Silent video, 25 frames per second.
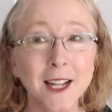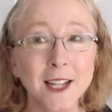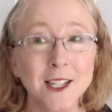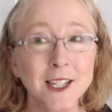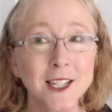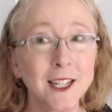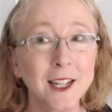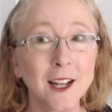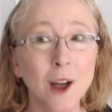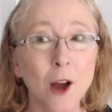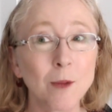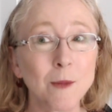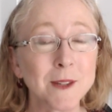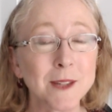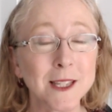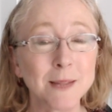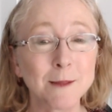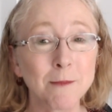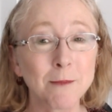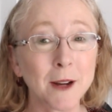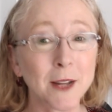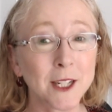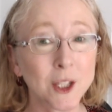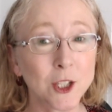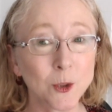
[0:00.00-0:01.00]
Until I was in
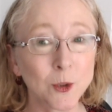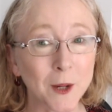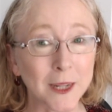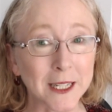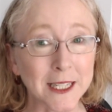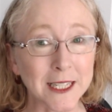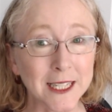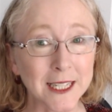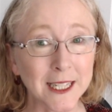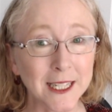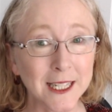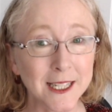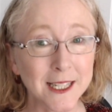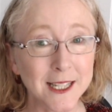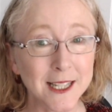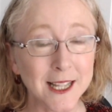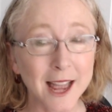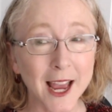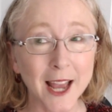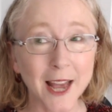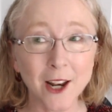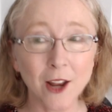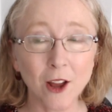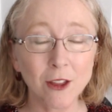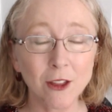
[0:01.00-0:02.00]
my 20s,
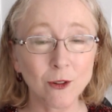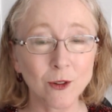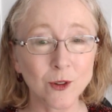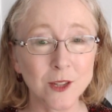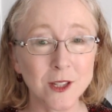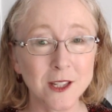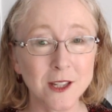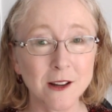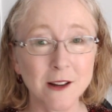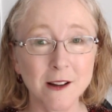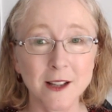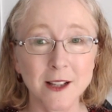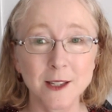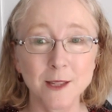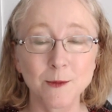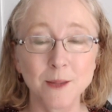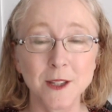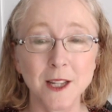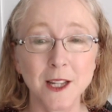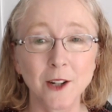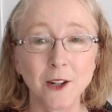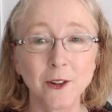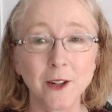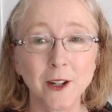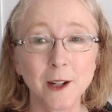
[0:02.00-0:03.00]
and I thought science was
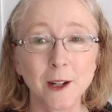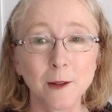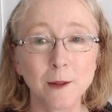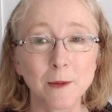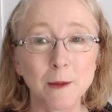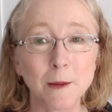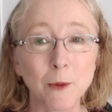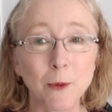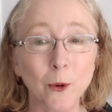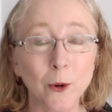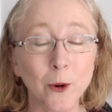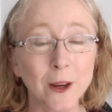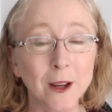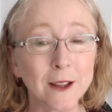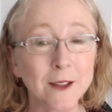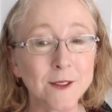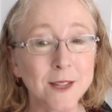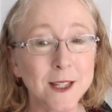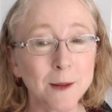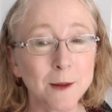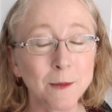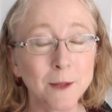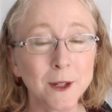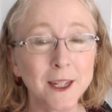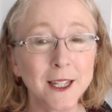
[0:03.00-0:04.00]
incredibly boring. If
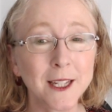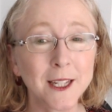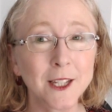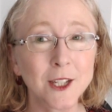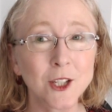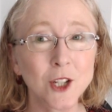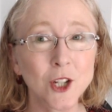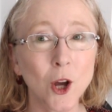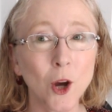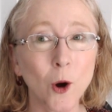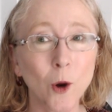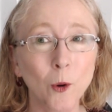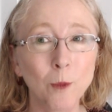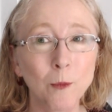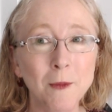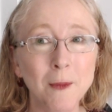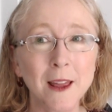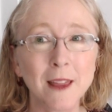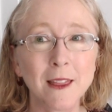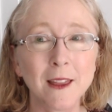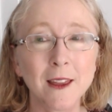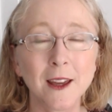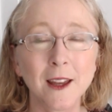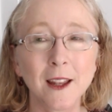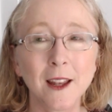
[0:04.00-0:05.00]
somebody had told me
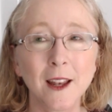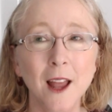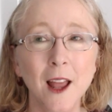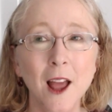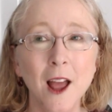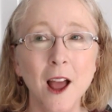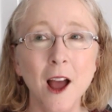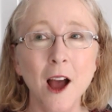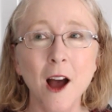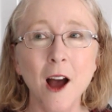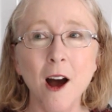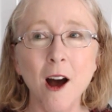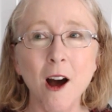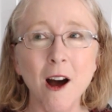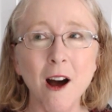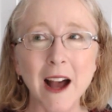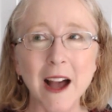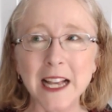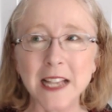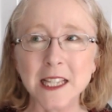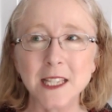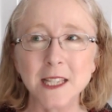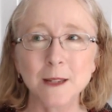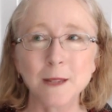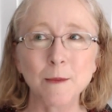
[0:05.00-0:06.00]
that
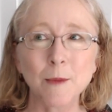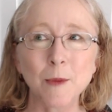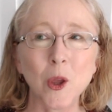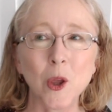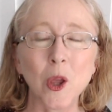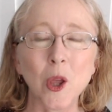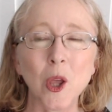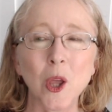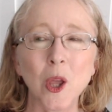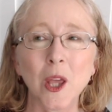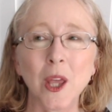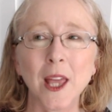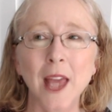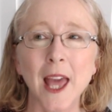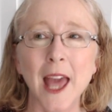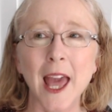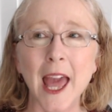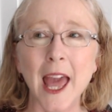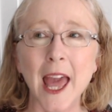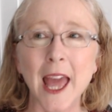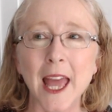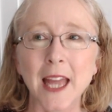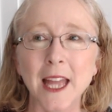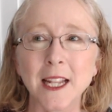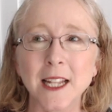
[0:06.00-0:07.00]
Heisenberg
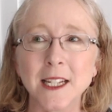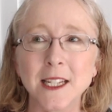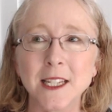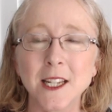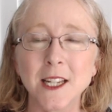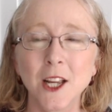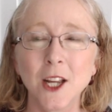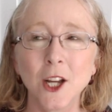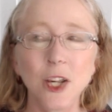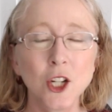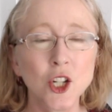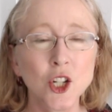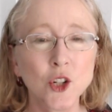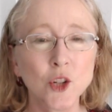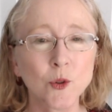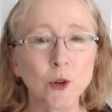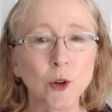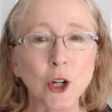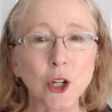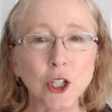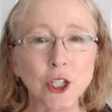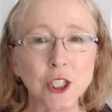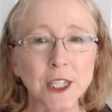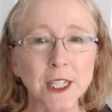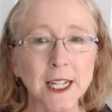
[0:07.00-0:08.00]
and
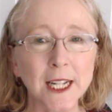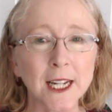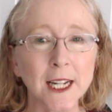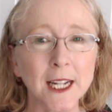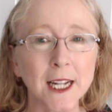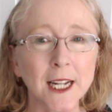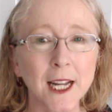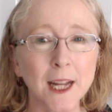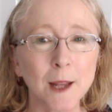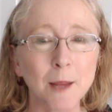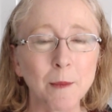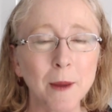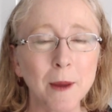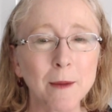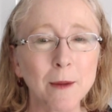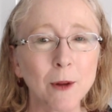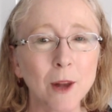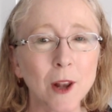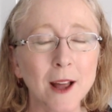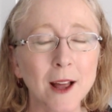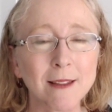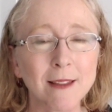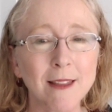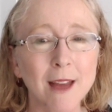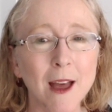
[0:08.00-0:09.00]
Schrodinger and people
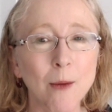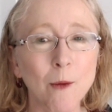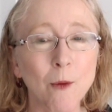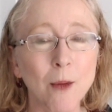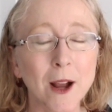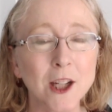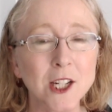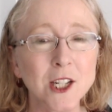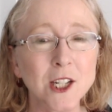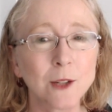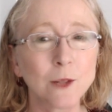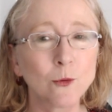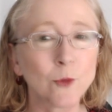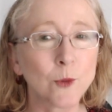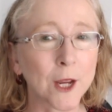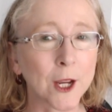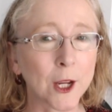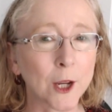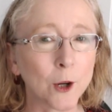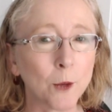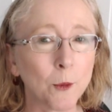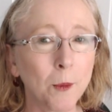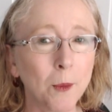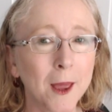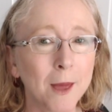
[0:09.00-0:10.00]
like that were actually
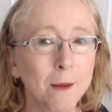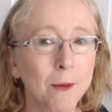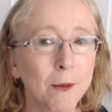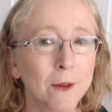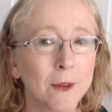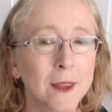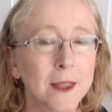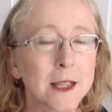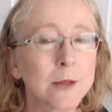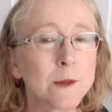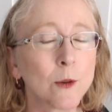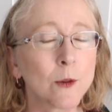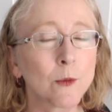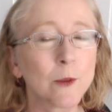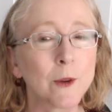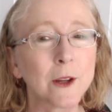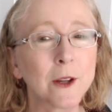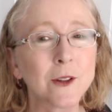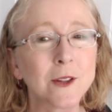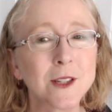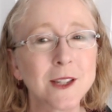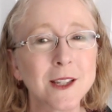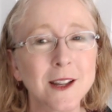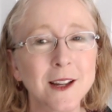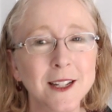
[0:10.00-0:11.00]
real people and these were
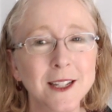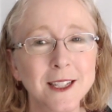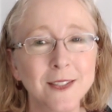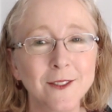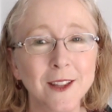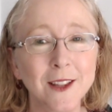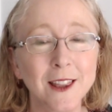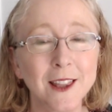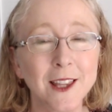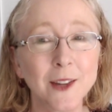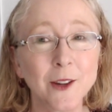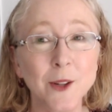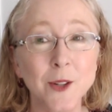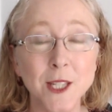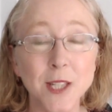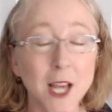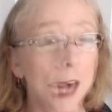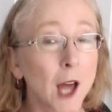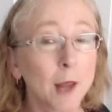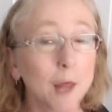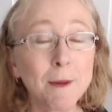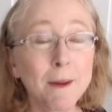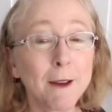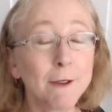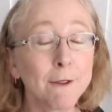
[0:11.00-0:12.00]
real scientific theories,
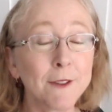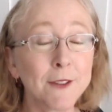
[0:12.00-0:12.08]
I'd be a